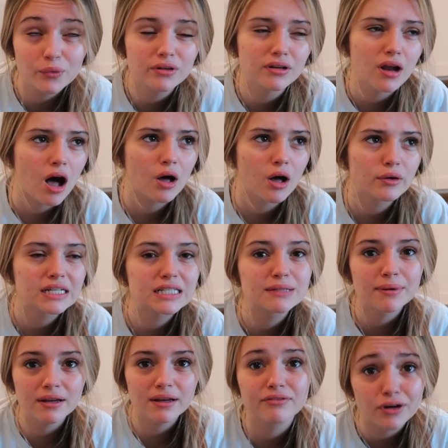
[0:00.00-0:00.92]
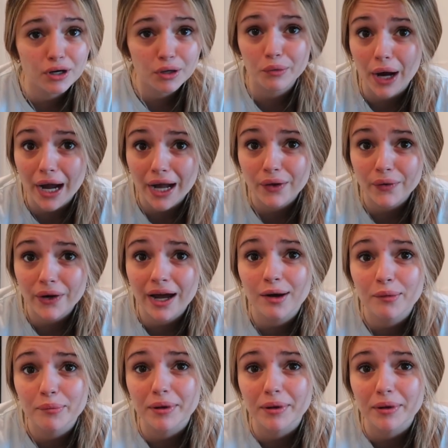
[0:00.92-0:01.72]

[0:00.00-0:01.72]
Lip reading: Well, not always, but for a while now,